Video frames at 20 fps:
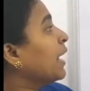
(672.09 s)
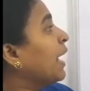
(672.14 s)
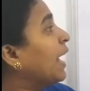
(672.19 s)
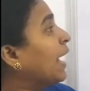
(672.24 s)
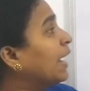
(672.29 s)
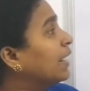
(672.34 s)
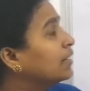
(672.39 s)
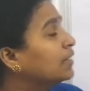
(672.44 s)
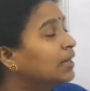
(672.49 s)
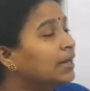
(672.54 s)

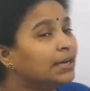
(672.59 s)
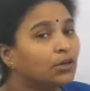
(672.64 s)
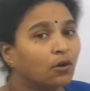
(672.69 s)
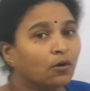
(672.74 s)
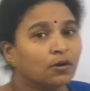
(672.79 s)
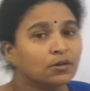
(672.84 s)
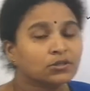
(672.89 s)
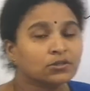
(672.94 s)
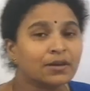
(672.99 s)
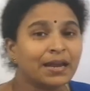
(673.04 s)
And it
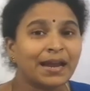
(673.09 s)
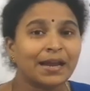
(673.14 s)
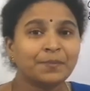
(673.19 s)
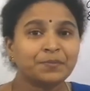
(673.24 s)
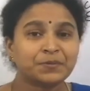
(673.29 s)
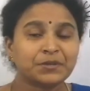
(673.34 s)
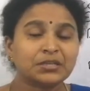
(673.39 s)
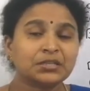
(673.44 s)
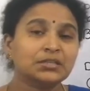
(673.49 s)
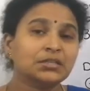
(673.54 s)
also
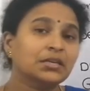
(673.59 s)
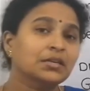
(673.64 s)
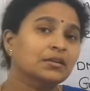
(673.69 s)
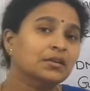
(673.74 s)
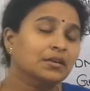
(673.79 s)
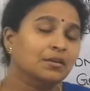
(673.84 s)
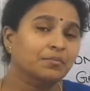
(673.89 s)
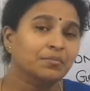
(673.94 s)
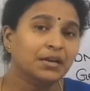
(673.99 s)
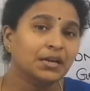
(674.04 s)
helps us in
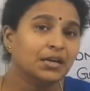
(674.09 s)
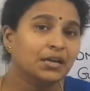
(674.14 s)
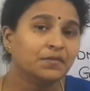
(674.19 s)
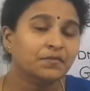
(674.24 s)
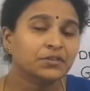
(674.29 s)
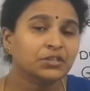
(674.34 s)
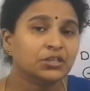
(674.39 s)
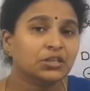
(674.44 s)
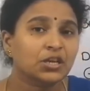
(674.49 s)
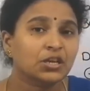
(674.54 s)
criminal
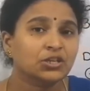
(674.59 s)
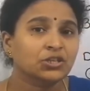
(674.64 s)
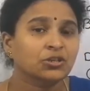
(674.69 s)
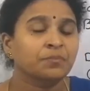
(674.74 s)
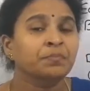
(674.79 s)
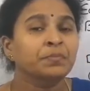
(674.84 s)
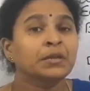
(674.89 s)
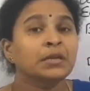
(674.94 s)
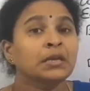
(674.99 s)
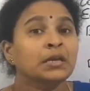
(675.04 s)
investigation.